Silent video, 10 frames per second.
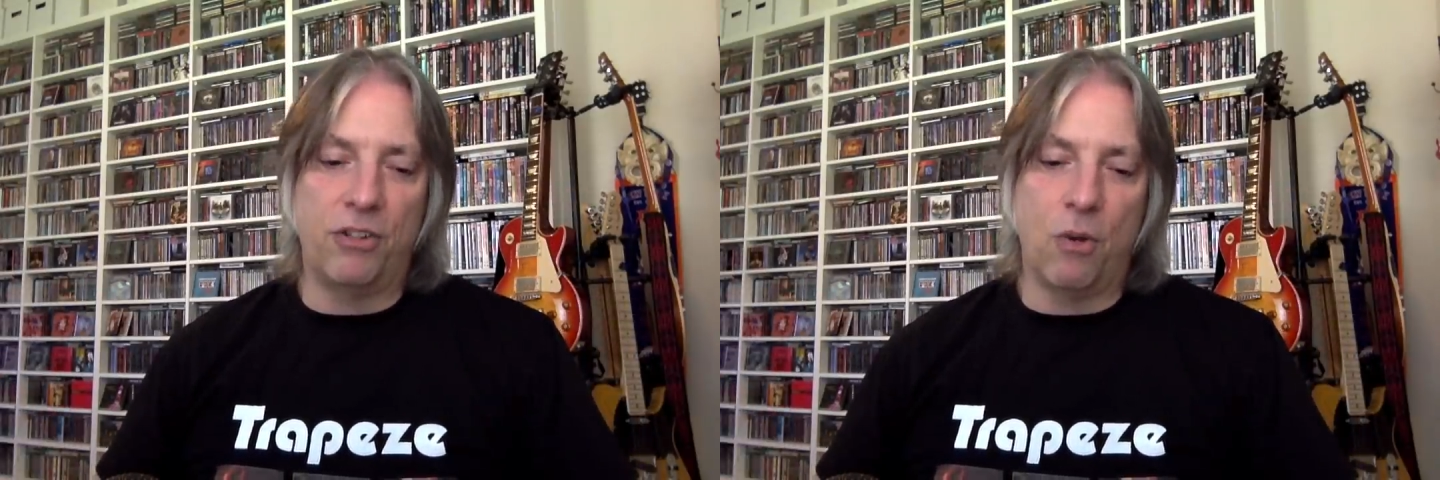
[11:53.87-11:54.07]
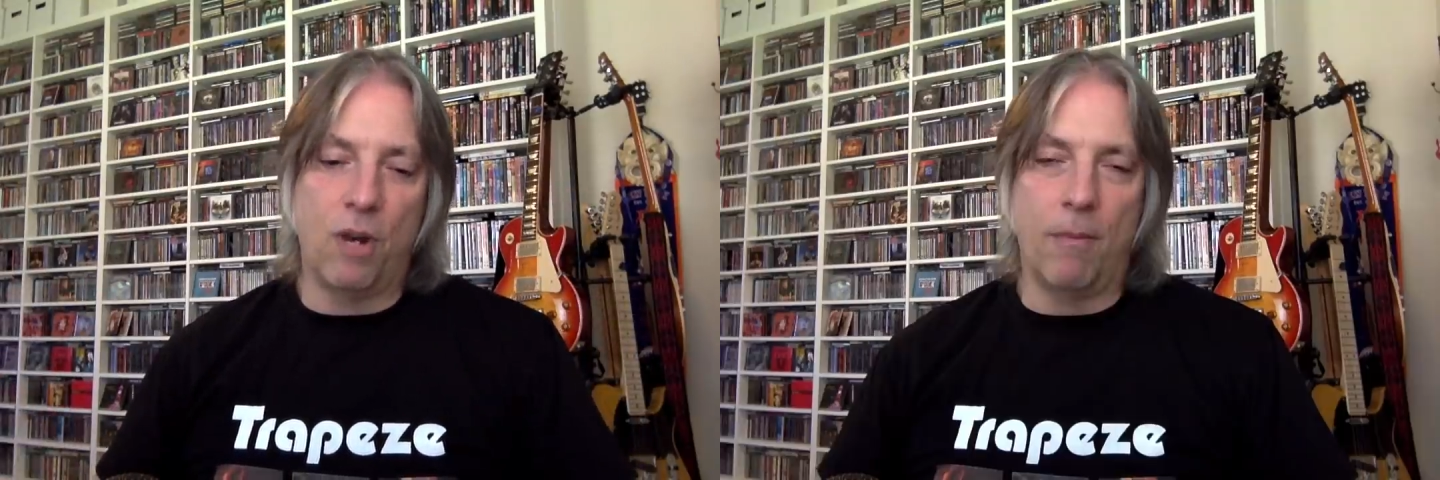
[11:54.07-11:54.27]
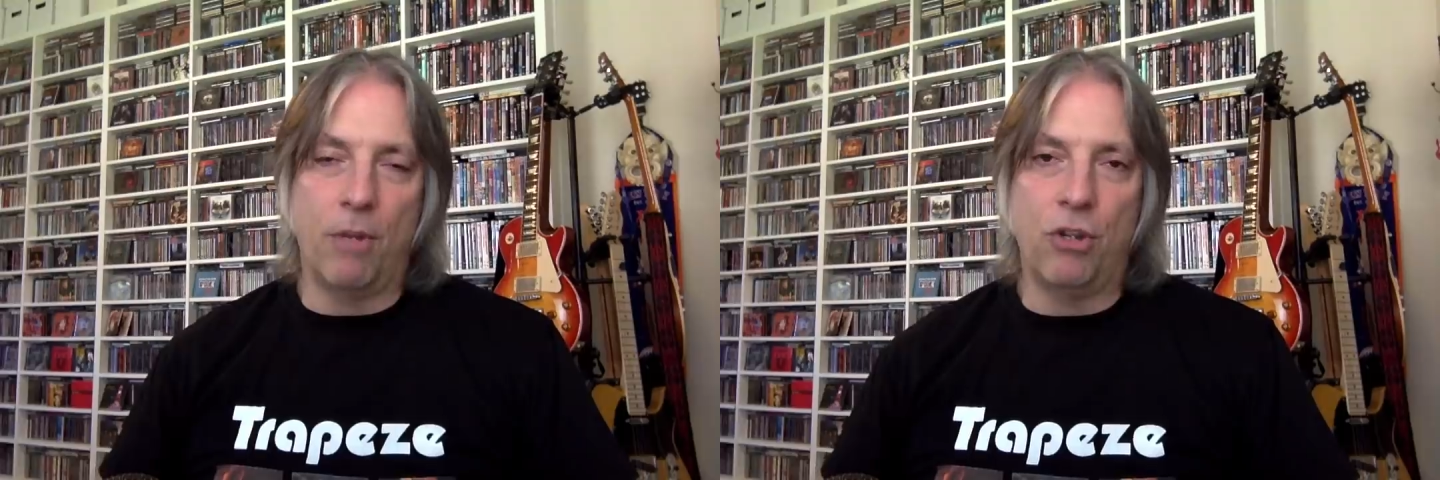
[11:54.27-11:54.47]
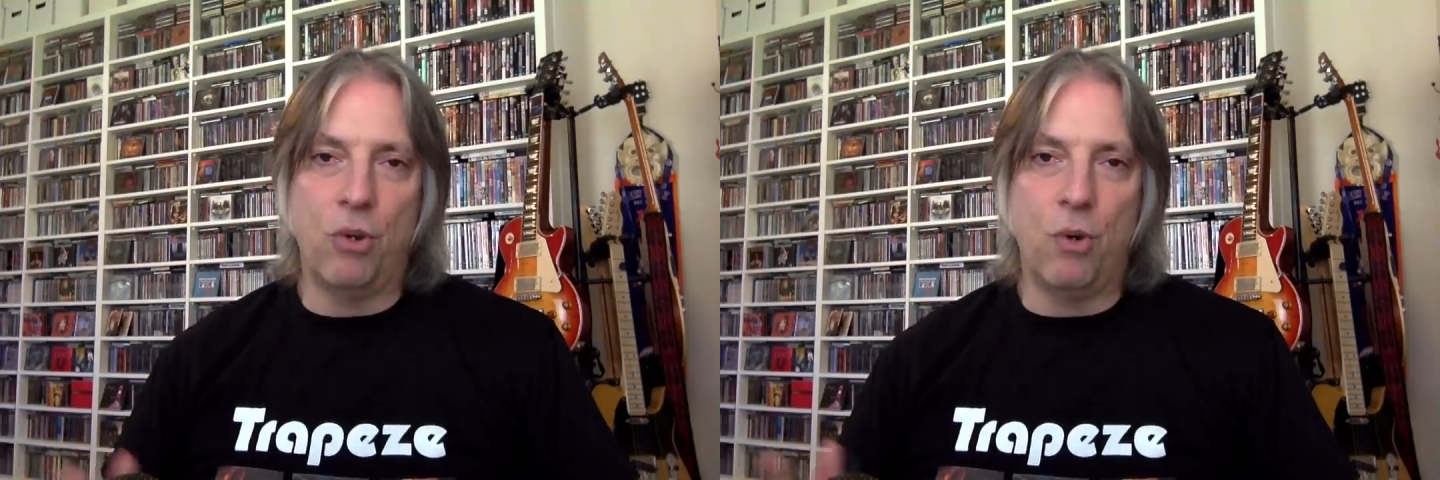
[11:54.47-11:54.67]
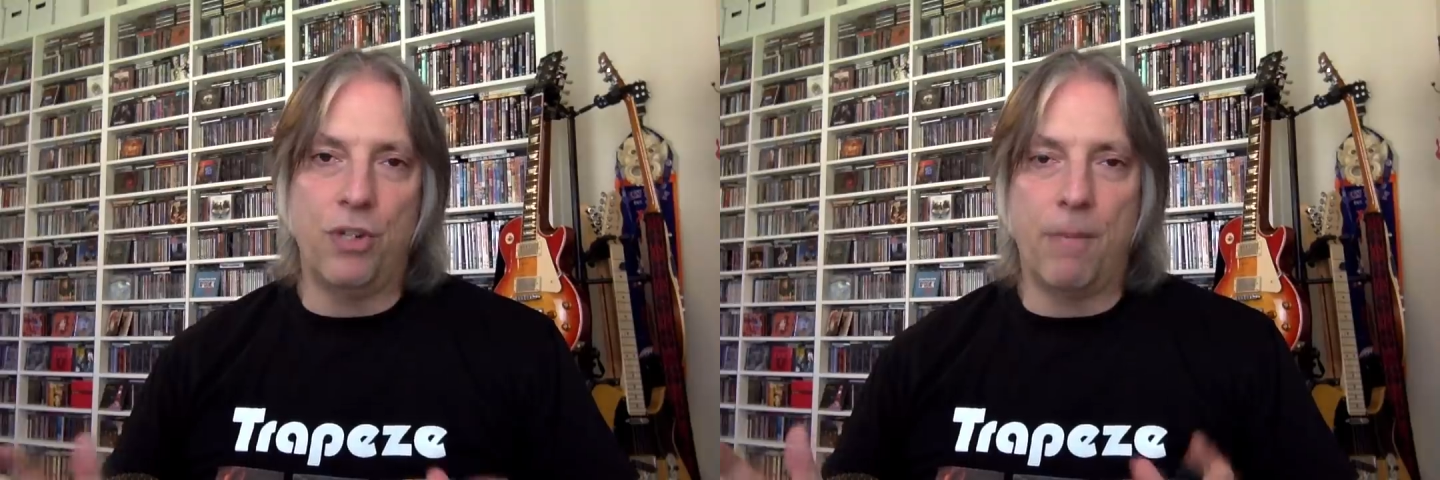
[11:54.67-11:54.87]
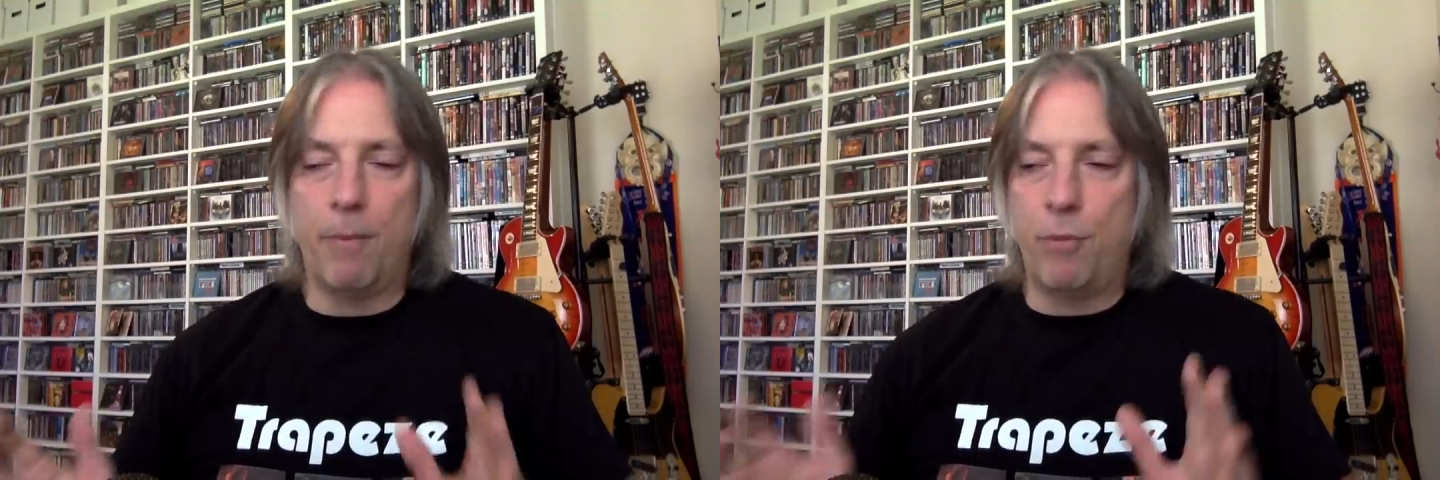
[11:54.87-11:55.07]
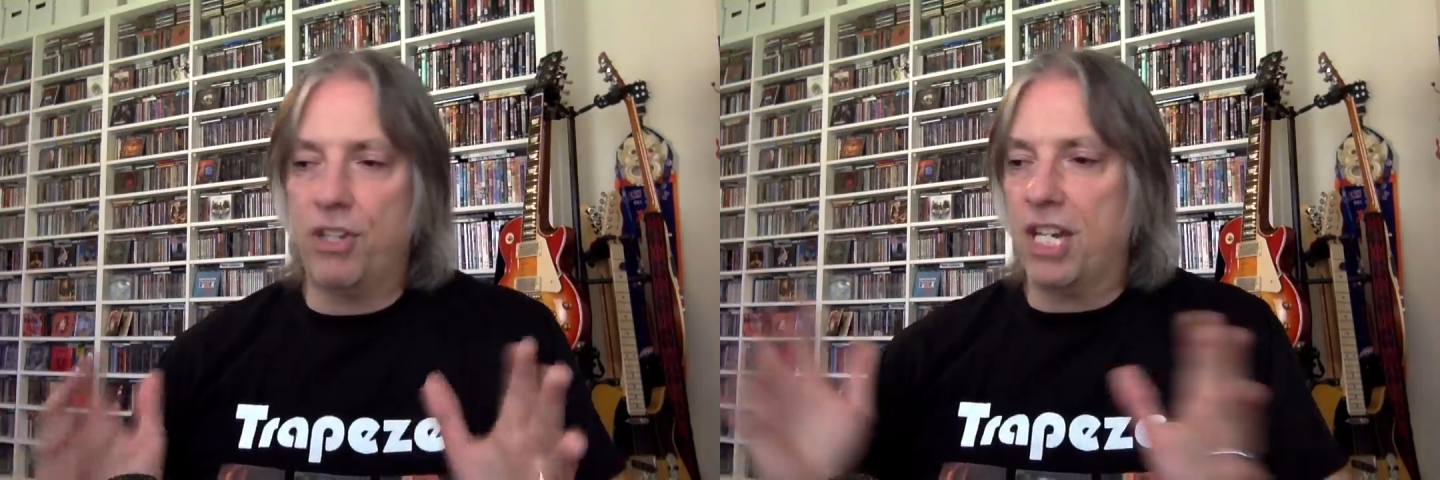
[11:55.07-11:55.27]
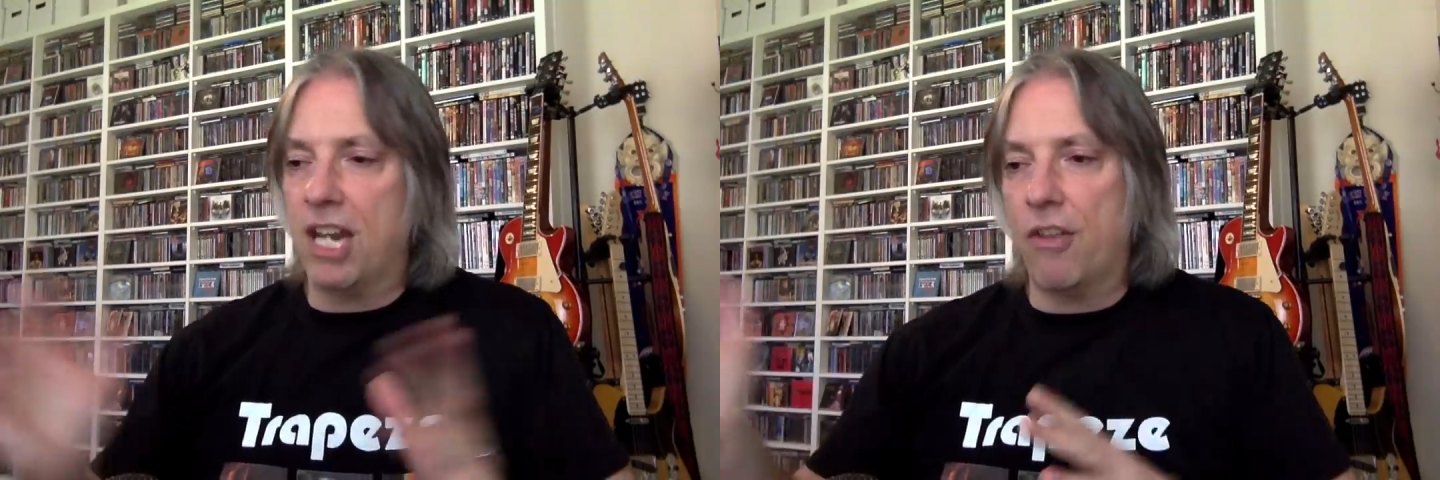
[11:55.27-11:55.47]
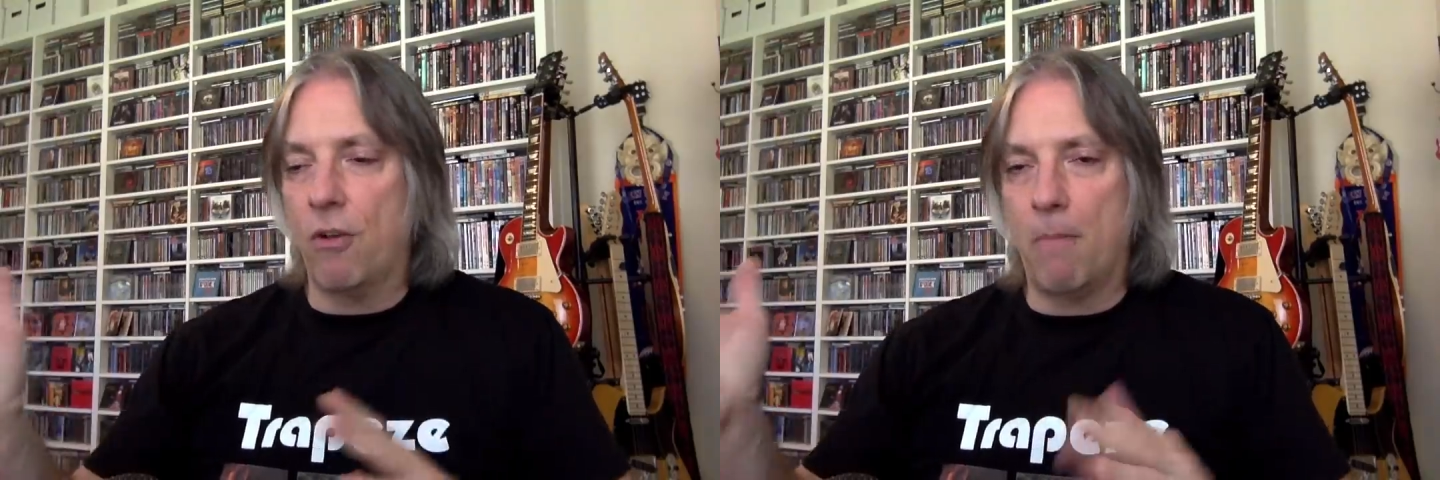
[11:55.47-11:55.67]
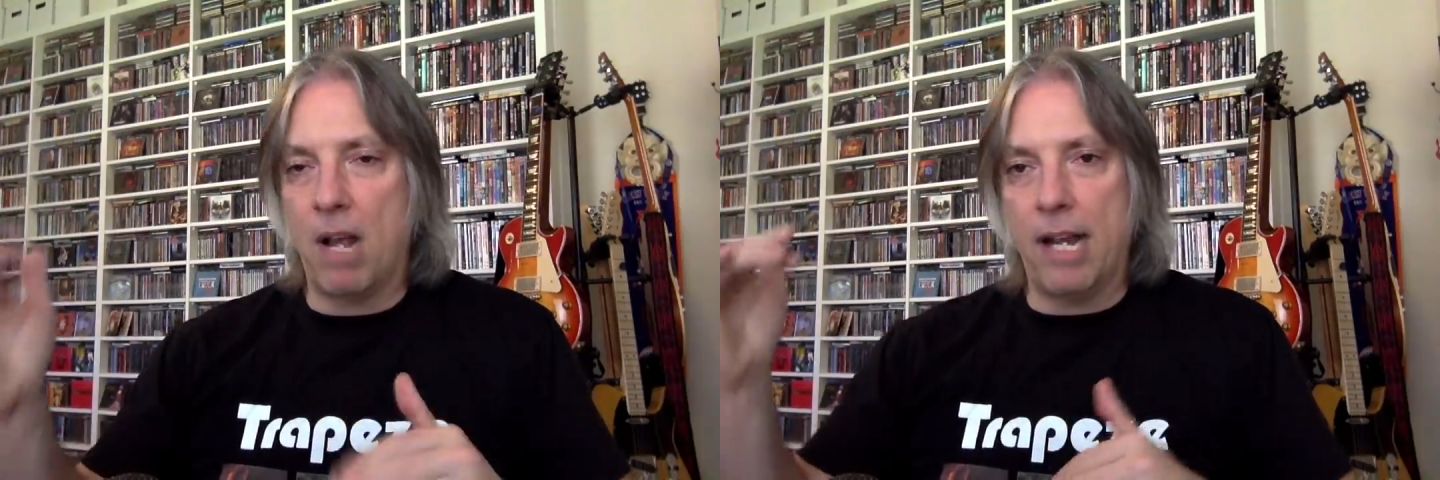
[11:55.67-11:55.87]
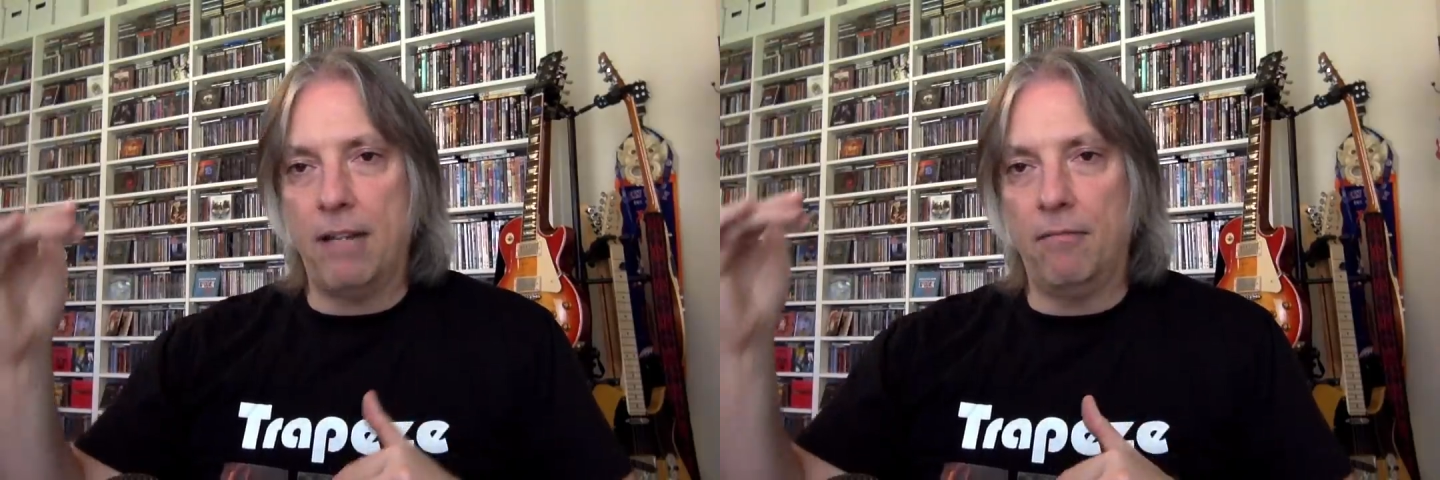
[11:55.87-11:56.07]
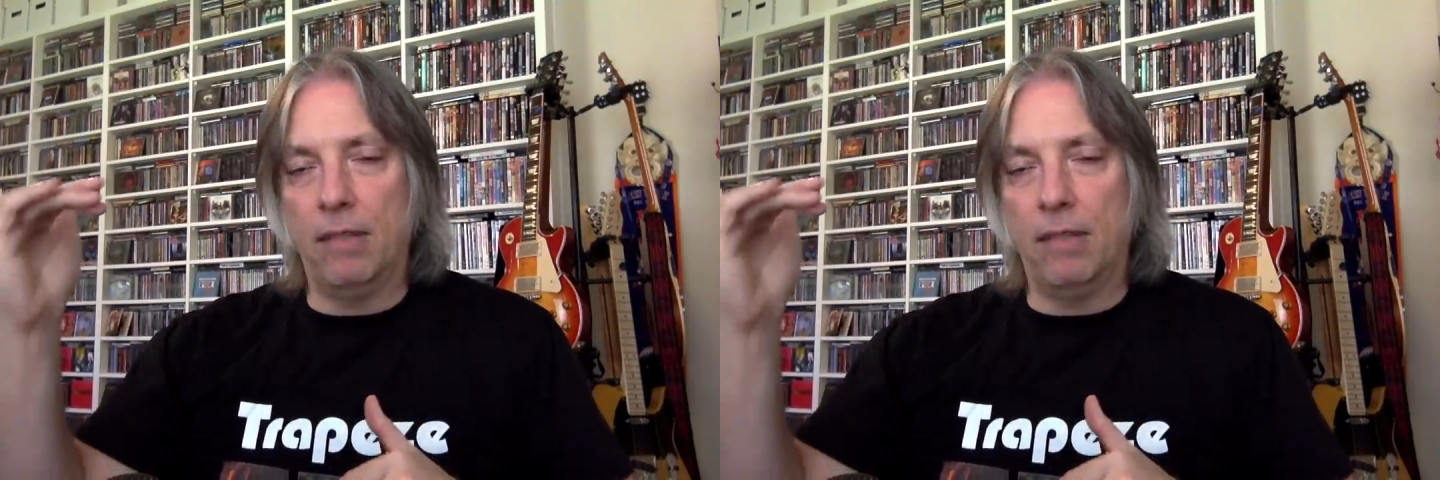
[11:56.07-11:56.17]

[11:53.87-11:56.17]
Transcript: So what I'm going to do is I'm going to put together my